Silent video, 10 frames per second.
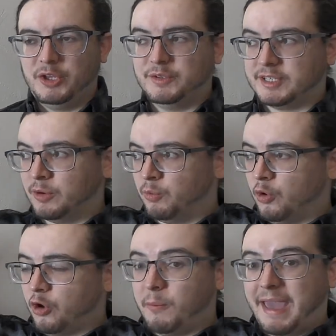using a
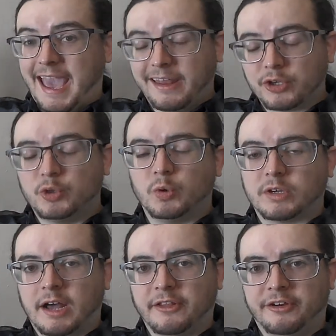warm and a cool
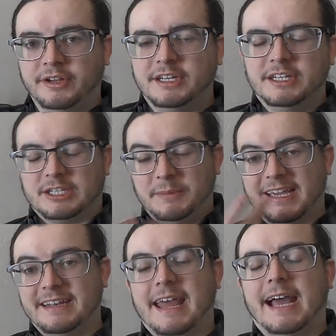color to
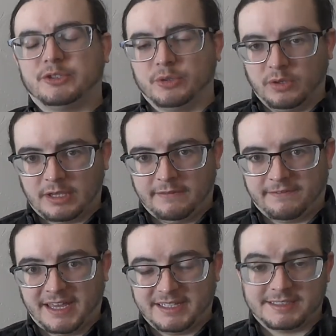make a natural looking
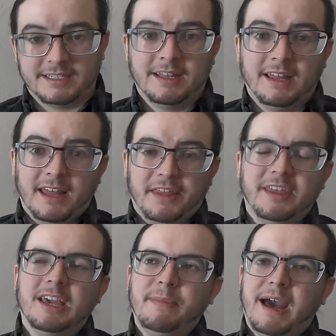face.
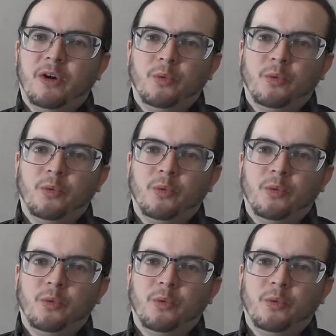Think about